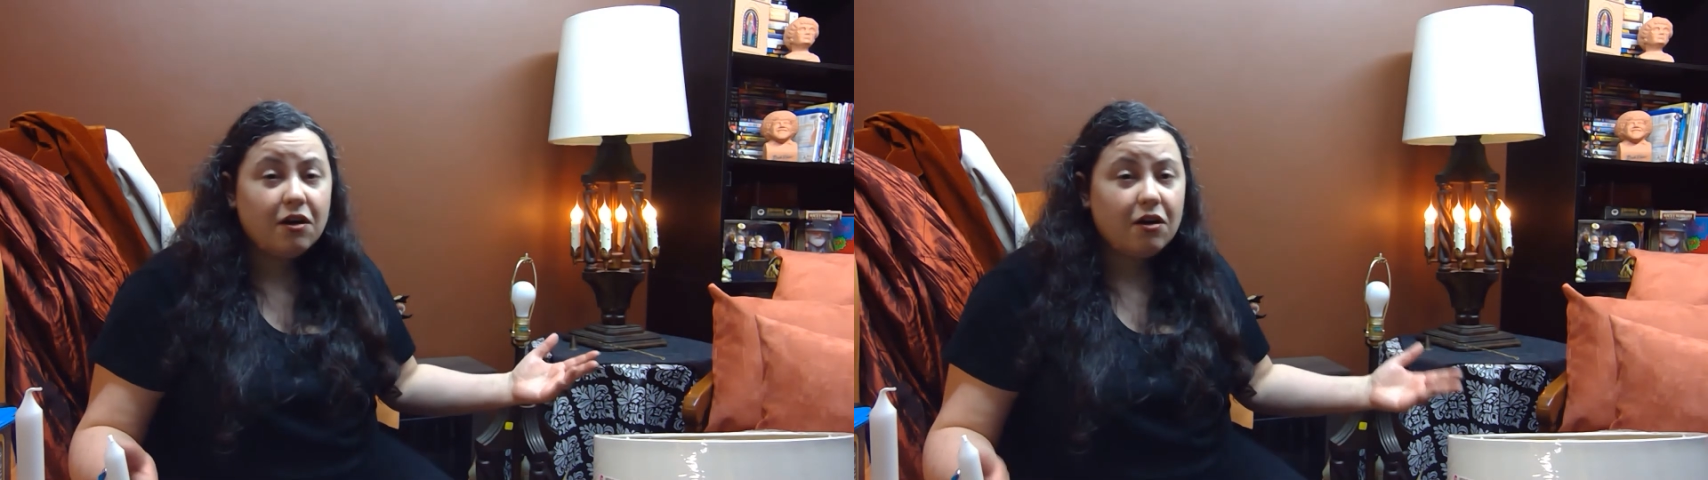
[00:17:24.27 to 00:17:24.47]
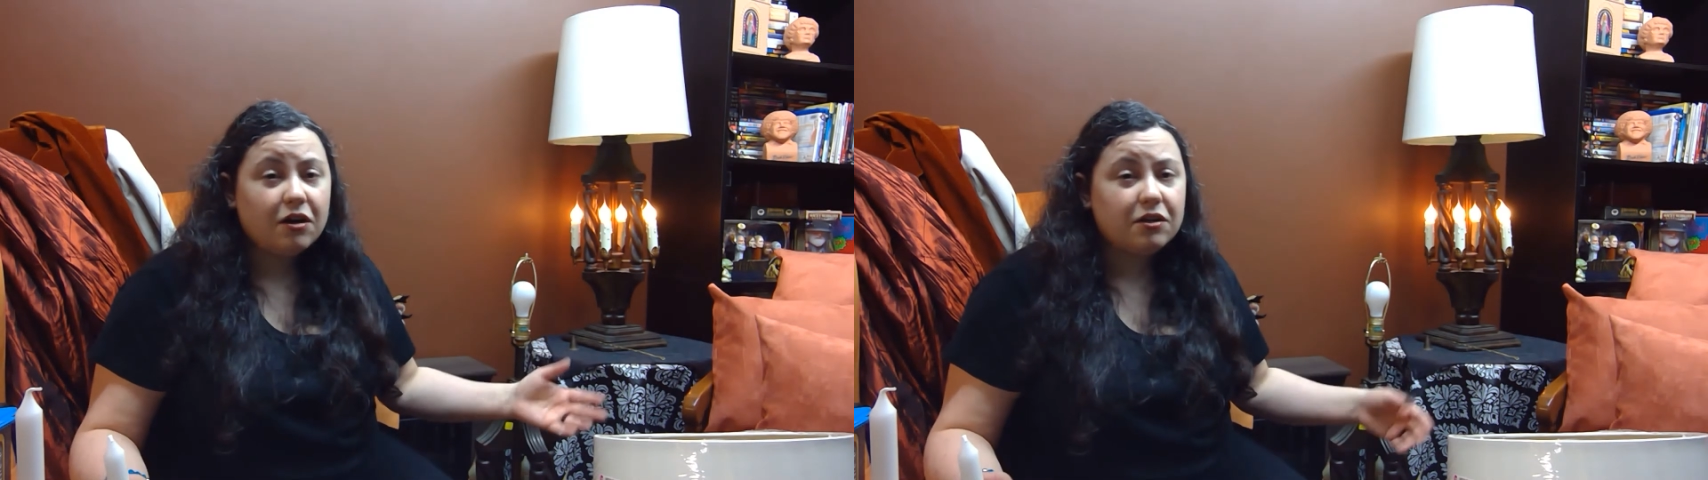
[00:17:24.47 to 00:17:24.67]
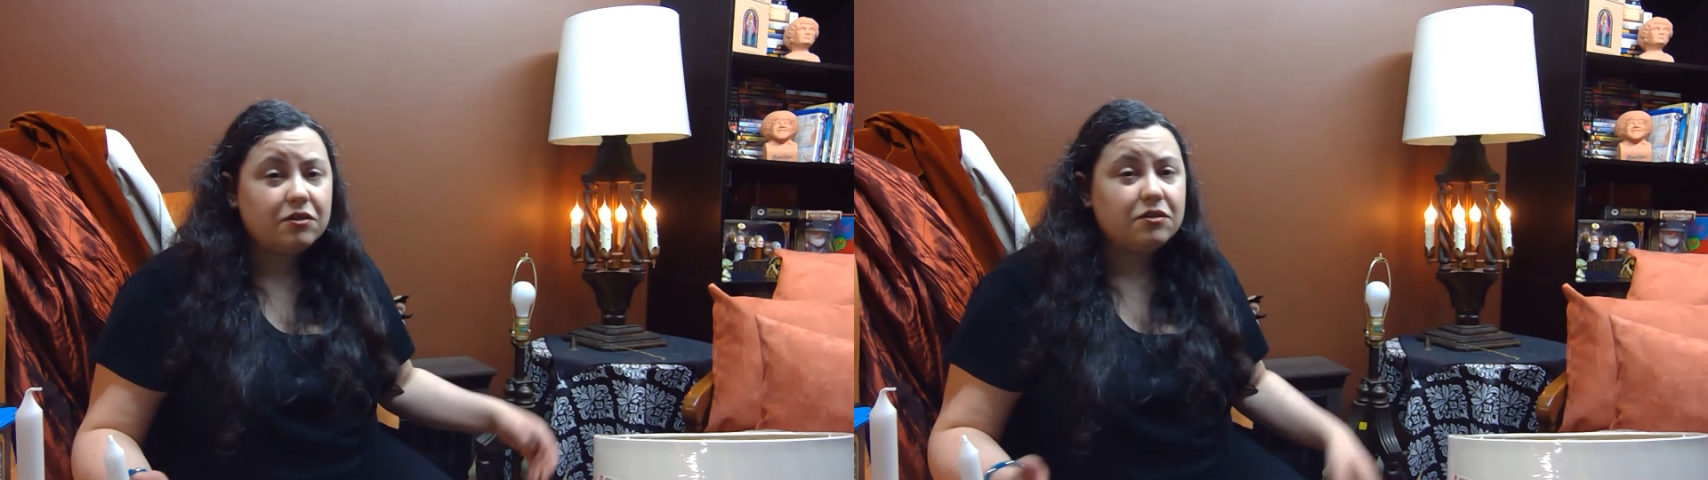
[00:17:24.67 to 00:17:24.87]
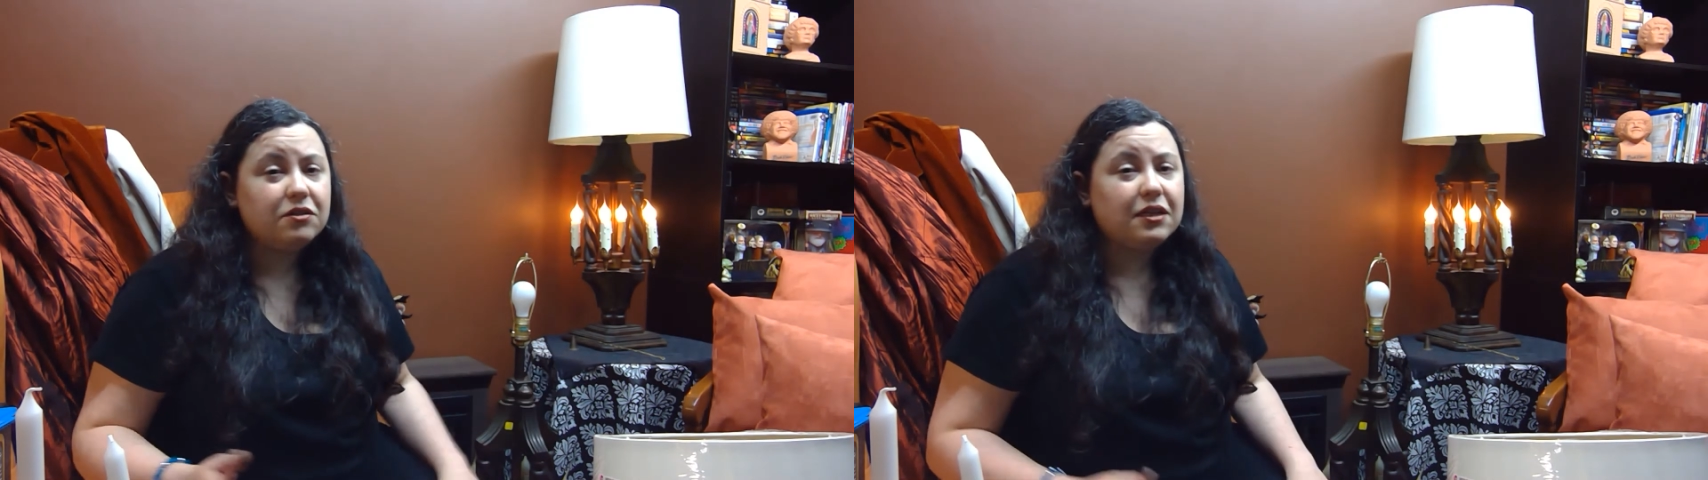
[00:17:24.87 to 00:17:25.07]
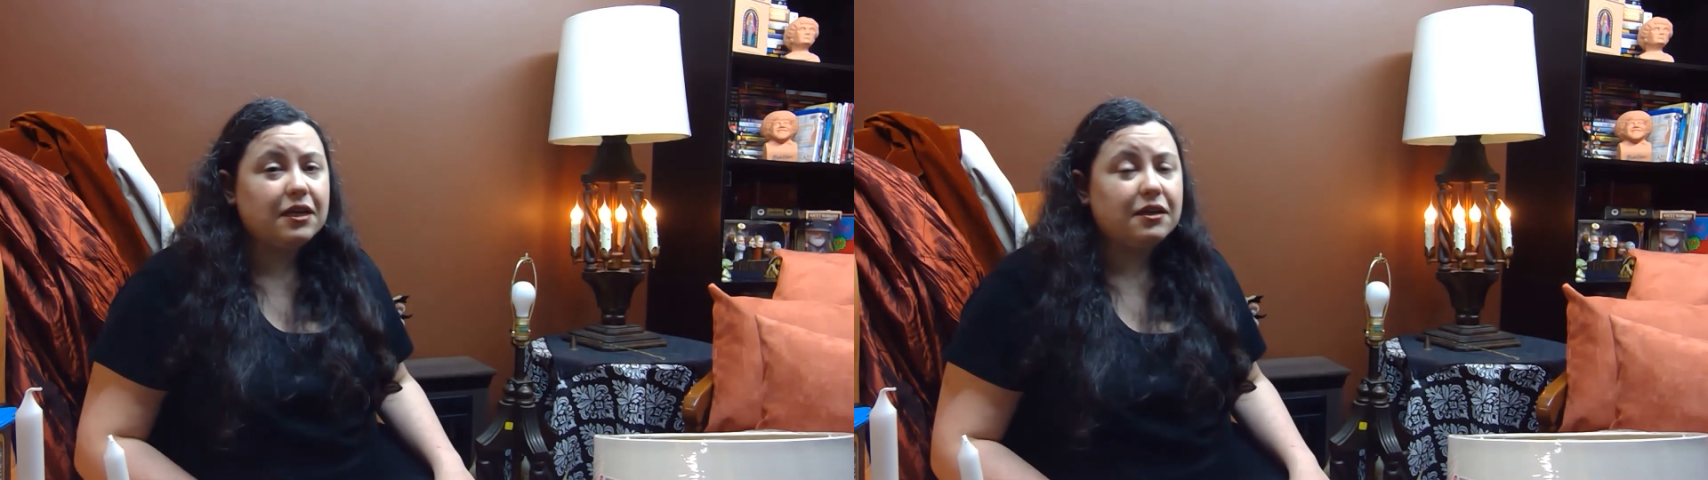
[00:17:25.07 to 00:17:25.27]

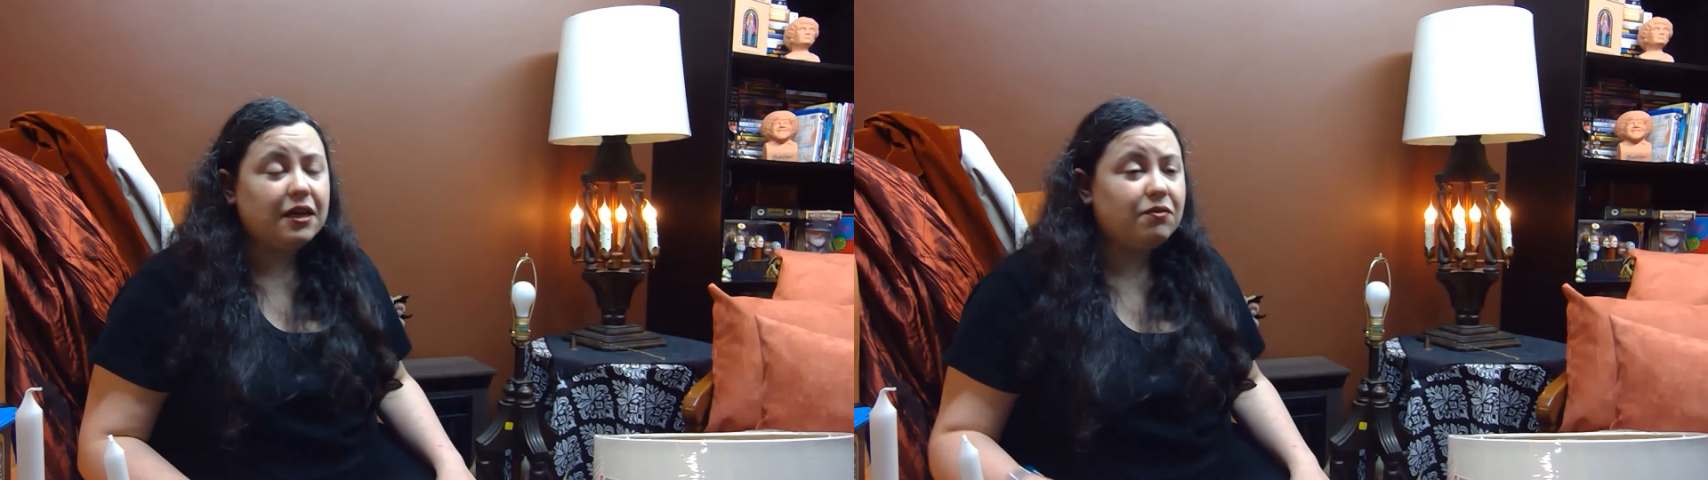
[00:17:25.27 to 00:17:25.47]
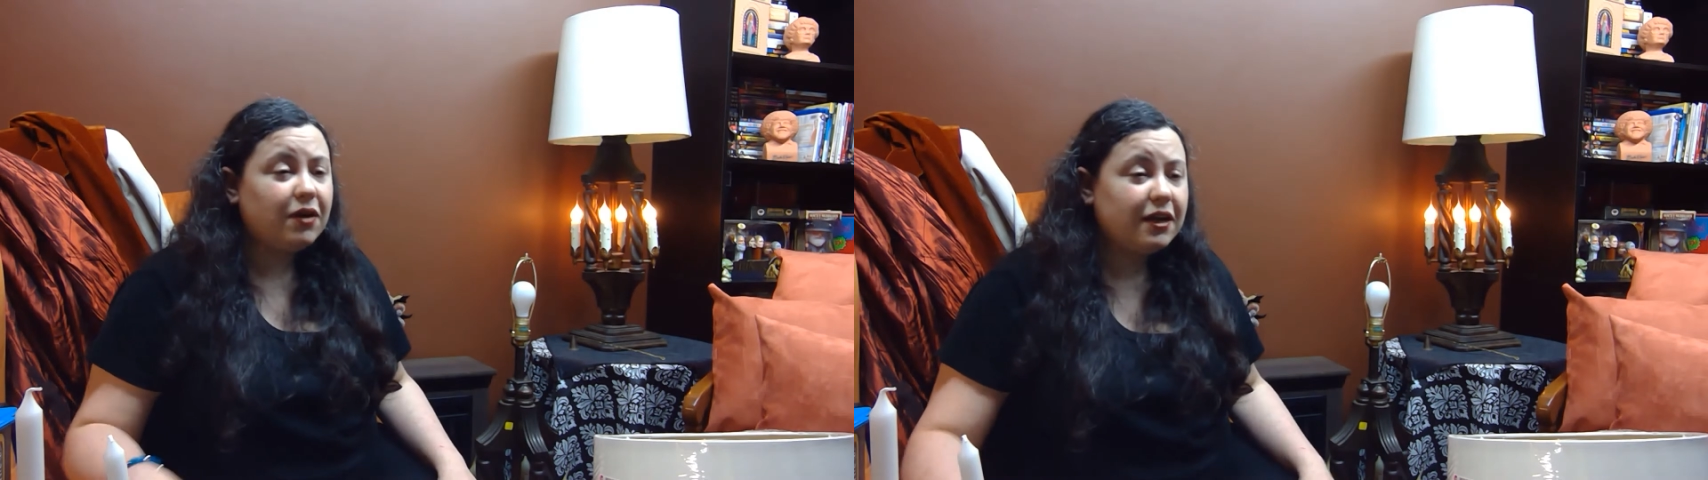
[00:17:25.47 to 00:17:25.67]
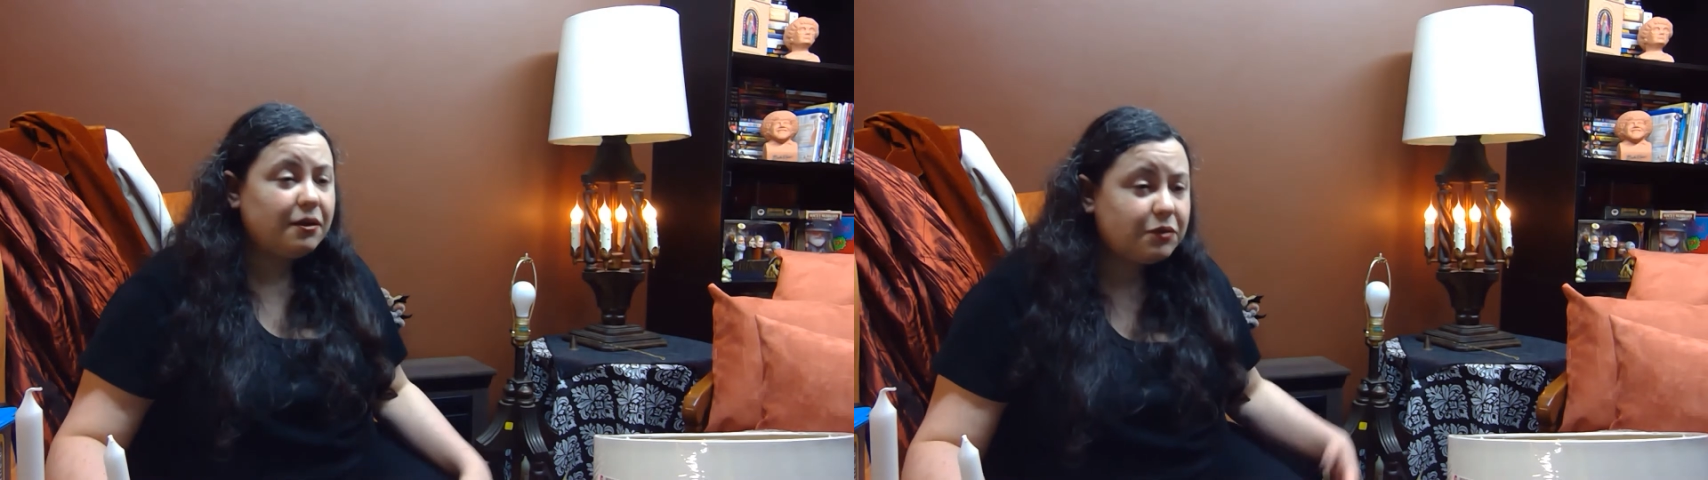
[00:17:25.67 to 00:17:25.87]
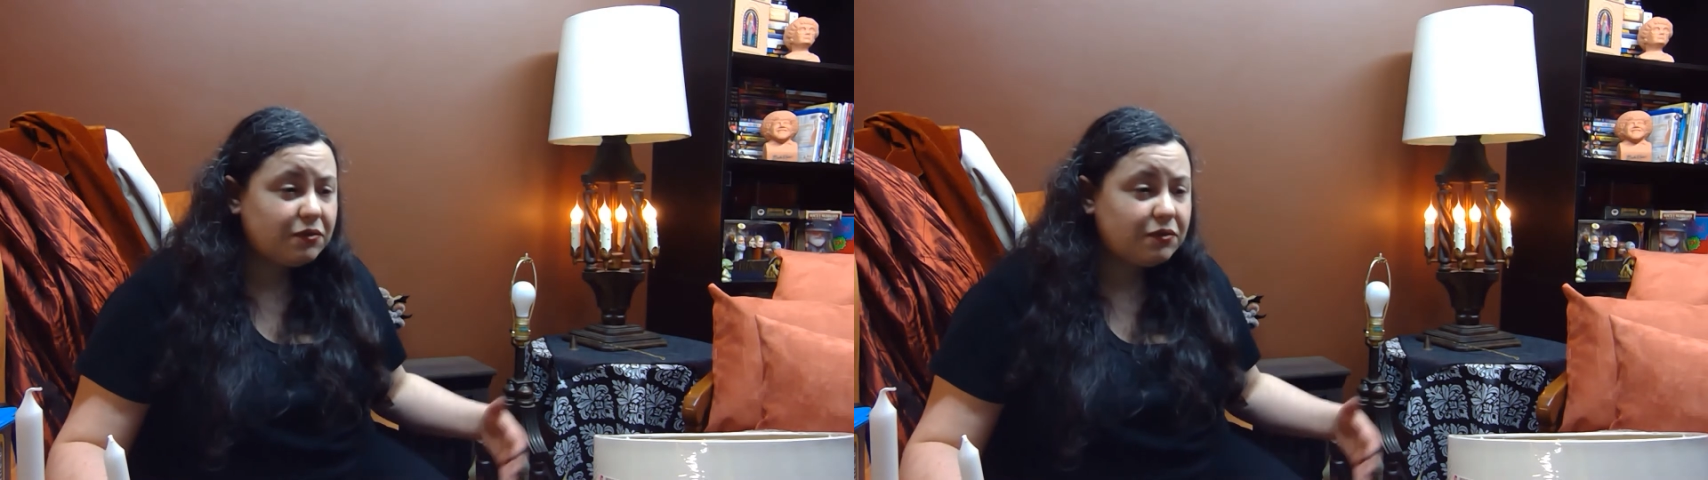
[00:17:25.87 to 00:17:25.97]
articles and write-ups